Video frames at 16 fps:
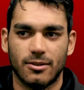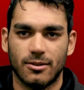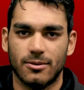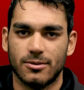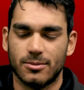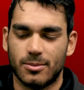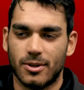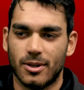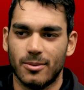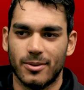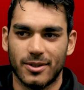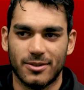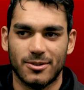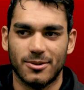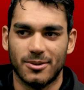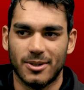those are probably
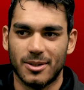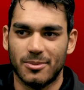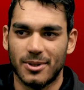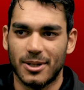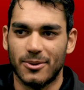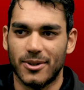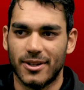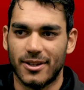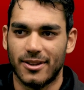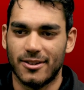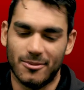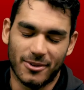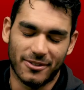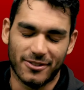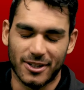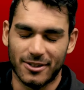the two I'd play with. They're
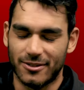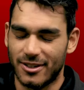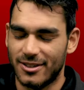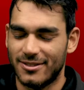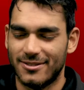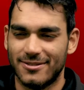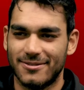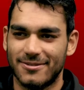my favorite.